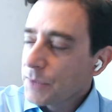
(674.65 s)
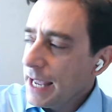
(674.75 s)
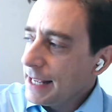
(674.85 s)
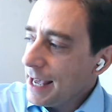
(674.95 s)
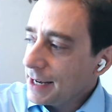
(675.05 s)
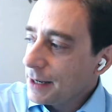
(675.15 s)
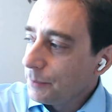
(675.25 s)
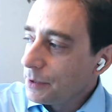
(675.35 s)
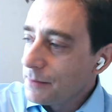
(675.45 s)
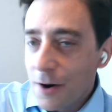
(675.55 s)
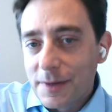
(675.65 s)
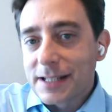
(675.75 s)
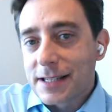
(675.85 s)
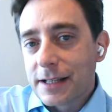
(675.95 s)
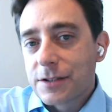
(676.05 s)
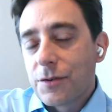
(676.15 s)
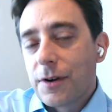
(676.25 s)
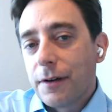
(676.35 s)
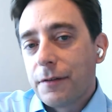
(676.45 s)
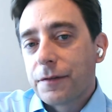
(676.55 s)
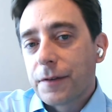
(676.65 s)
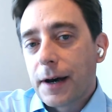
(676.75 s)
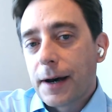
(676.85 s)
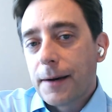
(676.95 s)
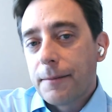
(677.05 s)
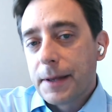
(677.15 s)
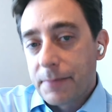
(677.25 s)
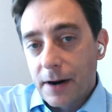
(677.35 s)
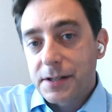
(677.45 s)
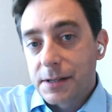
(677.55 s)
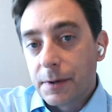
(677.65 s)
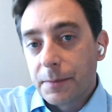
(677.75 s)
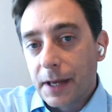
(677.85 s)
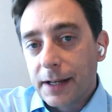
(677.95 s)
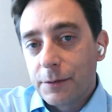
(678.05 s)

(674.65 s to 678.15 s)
And he had a couple of moments that sort of embarrassed him a bit.